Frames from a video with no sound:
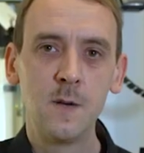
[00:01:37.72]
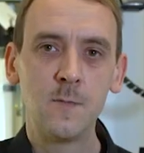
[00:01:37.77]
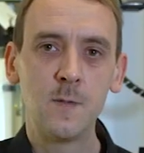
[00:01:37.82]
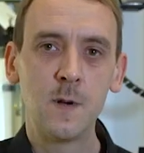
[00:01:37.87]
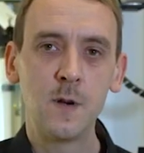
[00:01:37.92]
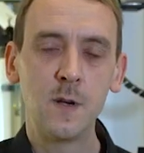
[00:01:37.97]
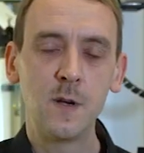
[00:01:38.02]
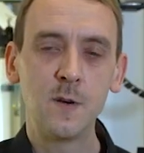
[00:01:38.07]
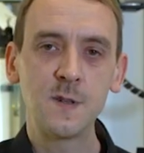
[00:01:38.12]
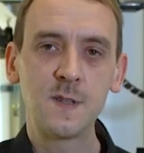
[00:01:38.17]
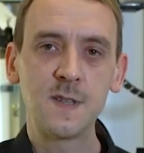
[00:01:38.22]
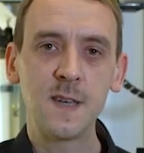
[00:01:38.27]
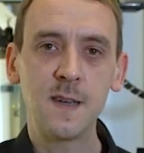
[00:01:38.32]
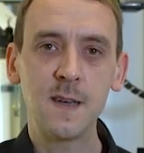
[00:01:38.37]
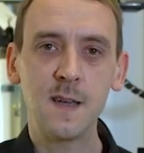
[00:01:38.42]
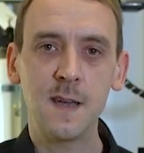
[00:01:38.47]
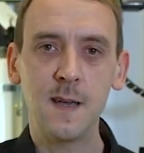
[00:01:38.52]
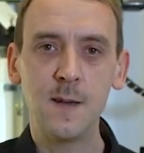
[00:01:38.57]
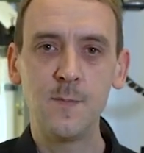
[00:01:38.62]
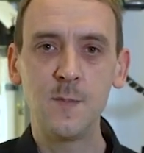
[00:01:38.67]
we're
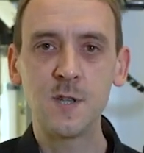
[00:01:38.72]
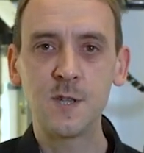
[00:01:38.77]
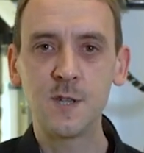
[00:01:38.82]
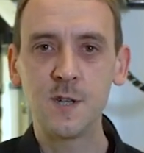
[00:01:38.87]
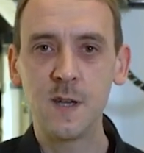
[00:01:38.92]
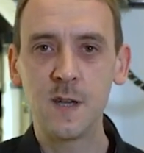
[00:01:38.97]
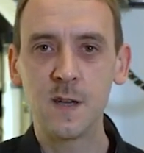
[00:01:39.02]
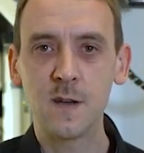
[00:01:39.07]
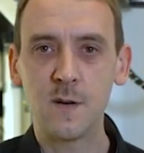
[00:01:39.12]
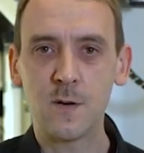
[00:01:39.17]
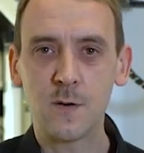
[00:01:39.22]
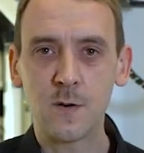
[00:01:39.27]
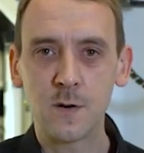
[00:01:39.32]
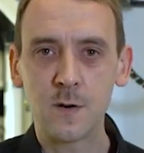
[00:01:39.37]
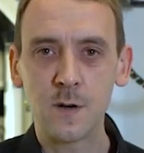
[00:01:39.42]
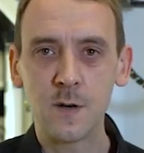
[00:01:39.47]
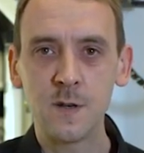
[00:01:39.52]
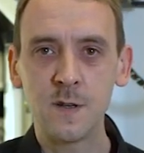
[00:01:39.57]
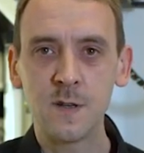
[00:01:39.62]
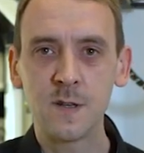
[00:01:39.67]
using imaging
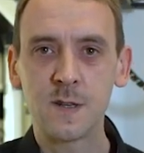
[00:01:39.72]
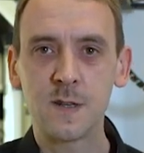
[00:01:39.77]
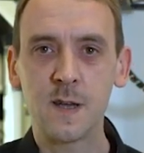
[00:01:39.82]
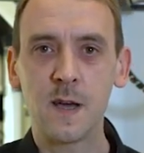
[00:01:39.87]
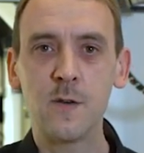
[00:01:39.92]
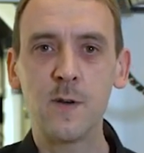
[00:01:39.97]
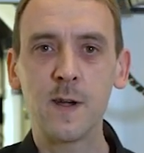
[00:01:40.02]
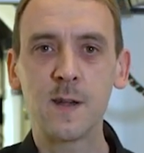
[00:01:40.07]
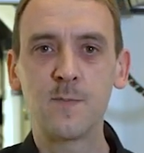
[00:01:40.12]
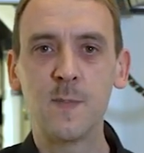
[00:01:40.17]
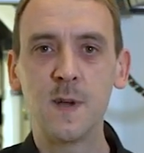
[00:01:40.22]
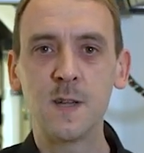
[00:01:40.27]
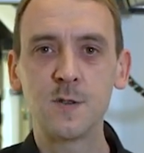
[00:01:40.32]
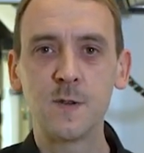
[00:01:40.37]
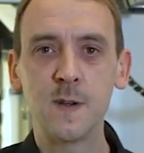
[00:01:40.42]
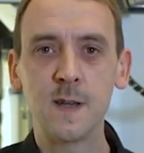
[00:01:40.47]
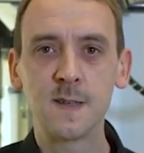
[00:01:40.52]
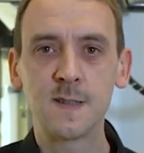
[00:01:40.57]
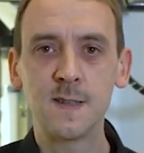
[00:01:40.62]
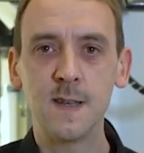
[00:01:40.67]
or direct
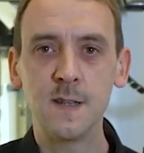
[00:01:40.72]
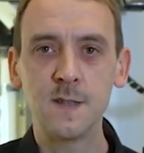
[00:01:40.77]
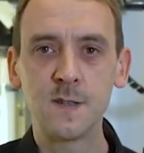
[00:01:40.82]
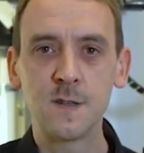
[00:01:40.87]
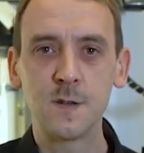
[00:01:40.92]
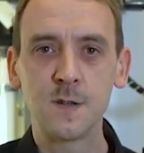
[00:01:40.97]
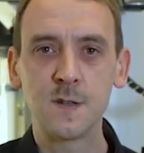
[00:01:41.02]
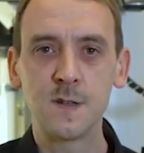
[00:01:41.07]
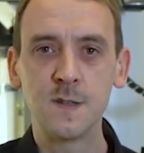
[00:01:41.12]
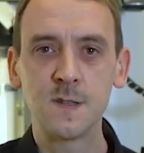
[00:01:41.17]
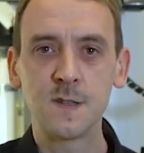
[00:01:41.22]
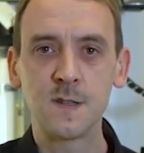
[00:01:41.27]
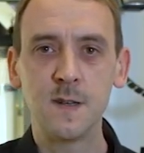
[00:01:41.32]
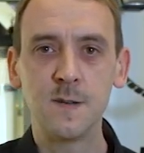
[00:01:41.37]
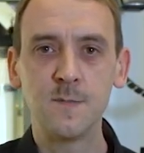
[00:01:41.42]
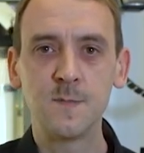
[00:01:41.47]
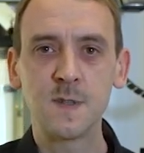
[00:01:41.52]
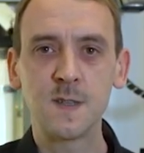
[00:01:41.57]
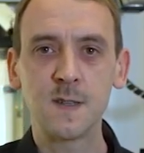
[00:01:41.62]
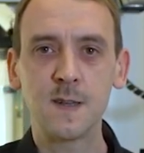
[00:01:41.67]
measuring sensor
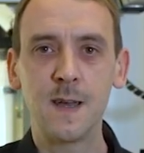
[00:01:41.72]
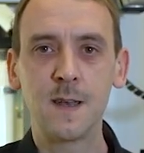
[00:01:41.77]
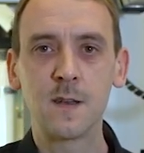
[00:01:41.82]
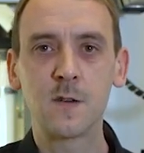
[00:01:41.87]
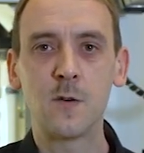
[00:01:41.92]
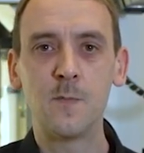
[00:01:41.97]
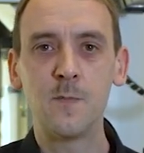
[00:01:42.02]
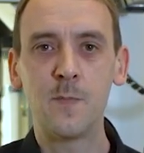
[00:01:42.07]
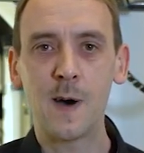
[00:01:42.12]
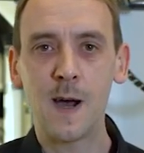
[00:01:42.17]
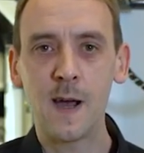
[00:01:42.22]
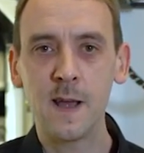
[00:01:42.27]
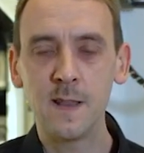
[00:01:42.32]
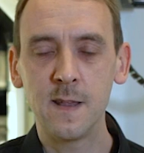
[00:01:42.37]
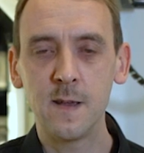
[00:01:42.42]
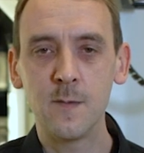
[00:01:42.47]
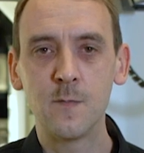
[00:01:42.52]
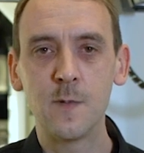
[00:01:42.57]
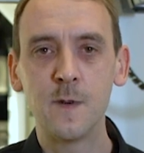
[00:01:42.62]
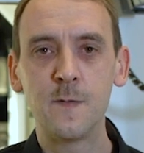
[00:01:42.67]
systems and combine
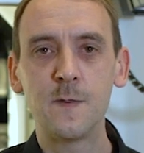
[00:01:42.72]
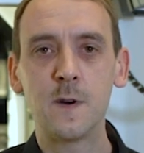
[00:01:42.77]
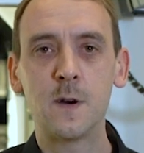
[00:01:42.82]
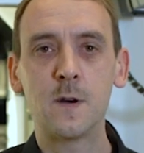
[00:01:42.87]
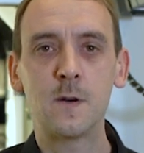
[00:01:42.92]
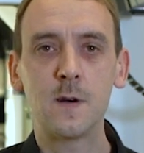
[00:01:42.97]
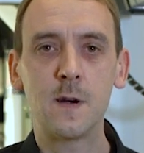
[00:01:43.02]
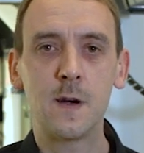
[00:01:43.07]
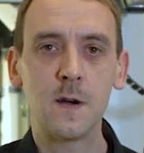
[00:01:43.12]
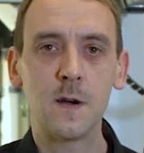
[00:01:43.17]
them with our